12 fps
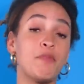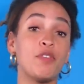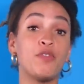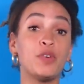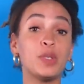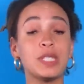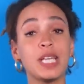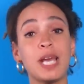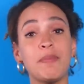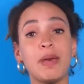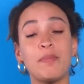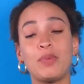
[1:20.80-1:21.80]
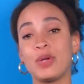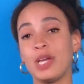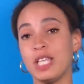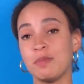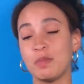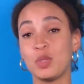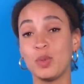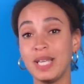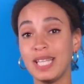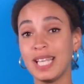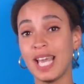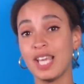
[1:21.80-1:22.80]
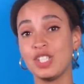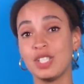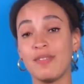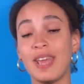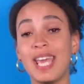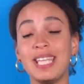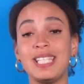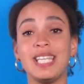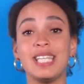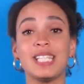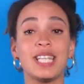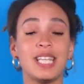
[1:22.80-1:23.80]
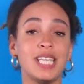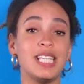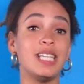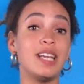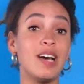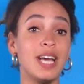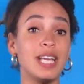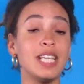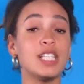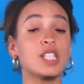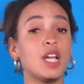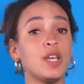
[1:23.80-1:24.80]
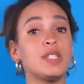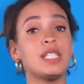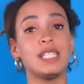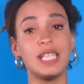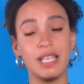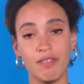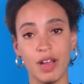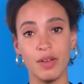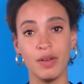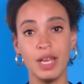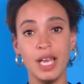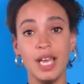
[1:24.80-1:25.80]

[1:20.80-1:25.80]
for full time employees between the ages of 18 to 39 is close to zero.